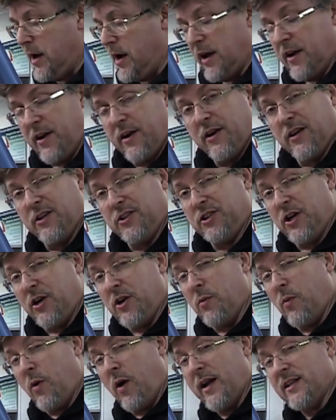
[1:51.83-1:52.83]
and I'm going to show
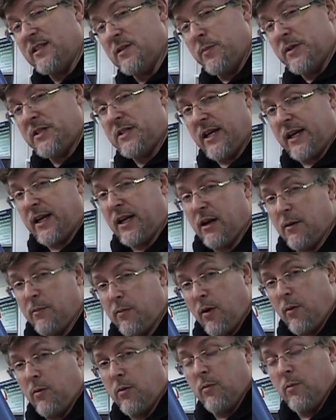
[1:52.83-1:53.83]
you why it's a particular
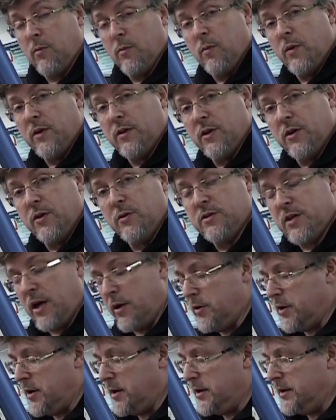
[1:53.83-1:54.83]
problem with the
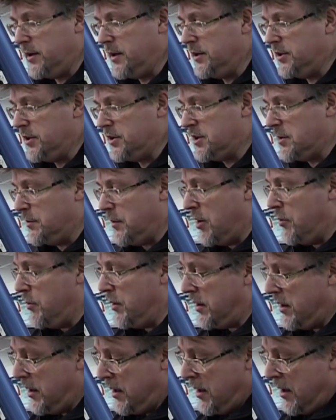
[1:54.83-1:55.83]
Newtonian in just a
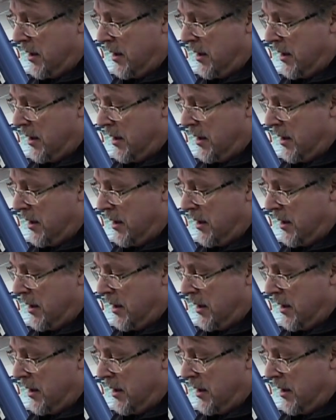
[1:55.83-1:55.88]
moment.